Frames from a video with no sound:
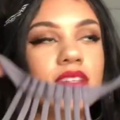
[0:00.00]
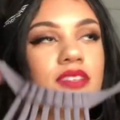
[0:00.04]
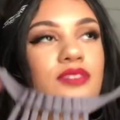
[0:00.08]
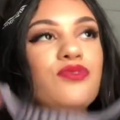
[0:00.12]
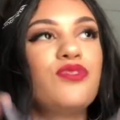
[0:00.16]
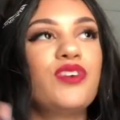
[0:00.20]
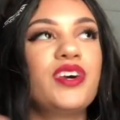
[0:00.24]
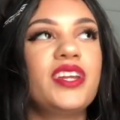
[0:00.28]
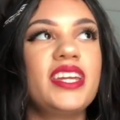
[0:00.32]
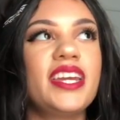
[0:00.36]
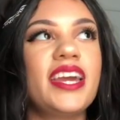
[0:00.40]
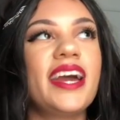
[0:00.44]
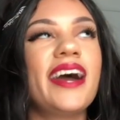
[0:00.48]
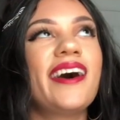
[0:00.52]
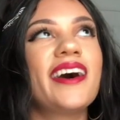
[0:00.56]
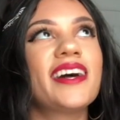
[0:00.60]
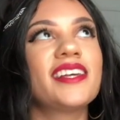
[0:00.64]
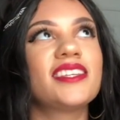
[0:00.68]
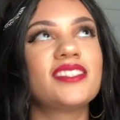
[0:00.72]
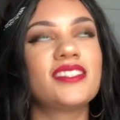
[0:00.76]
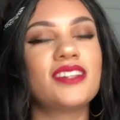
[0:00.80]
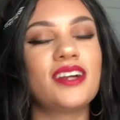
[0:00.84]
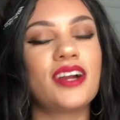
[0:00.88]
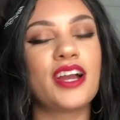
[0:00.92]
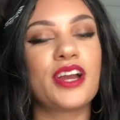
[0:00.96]
It's funny how I
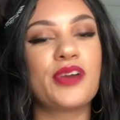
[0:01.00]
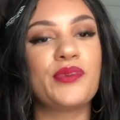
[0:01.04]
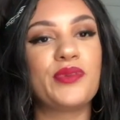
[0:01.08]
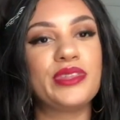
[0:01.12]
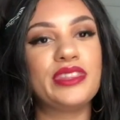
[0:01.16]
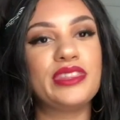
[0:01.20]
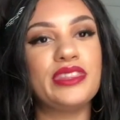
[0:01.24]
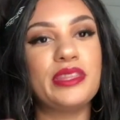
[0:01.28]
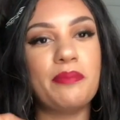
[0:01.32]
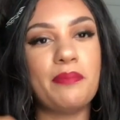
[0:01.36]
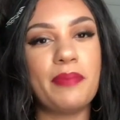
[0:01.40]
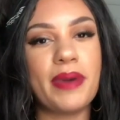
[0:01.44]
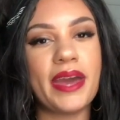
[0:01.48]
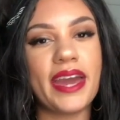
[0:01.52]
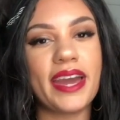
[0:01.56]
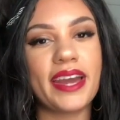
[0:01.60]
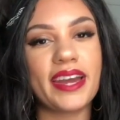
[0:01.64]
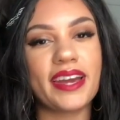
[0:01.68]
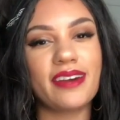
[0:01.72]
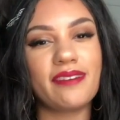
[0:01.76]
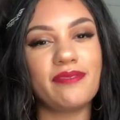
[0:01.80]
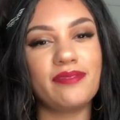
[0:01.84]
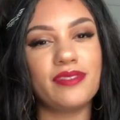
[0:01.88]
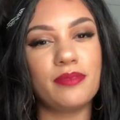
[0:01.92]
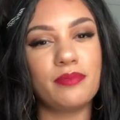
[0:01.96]
start with the
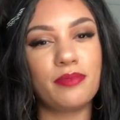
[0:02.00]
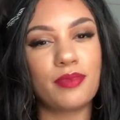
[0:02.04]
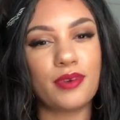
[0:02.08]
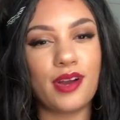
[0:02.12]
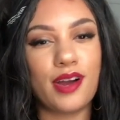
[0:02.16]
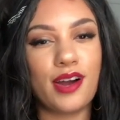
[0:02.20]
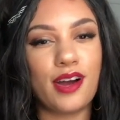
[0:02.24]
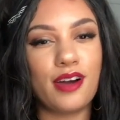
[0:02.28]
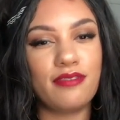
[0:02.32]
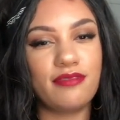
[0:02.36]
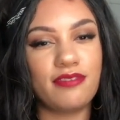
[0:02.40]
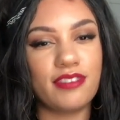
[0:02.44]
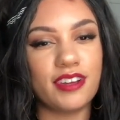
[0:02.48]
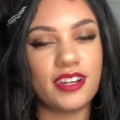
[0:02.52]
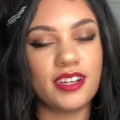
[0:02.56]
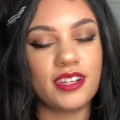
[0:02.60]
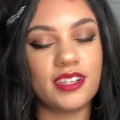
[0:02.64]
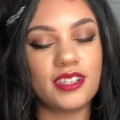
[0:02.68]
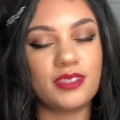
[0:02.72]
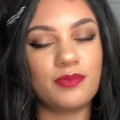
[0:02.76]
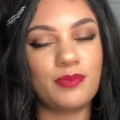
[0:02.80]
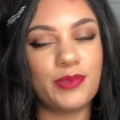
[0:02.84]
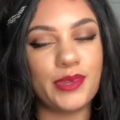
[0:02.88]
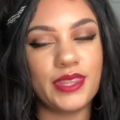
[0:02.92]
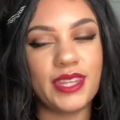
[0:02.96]
back of the bra
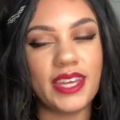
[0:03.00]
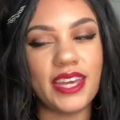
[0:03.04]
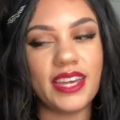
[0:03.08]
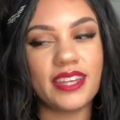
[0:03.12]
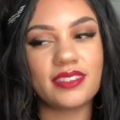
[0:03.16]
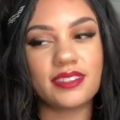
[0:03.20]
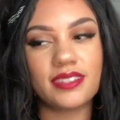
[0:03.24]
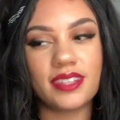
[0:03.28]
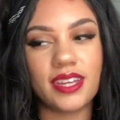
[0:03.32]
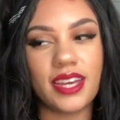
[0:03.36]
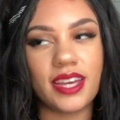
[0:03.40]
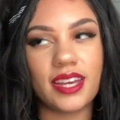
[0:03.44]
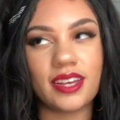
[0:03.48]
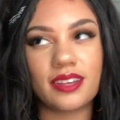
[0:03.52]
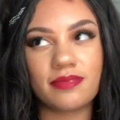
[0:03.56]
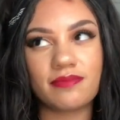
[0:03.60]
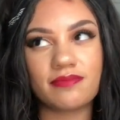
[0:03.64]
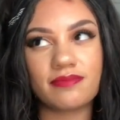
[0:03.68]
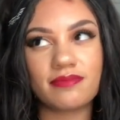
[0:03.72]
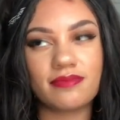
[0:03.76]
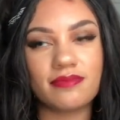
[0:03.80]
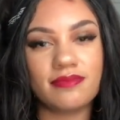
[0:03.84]
first, but that's like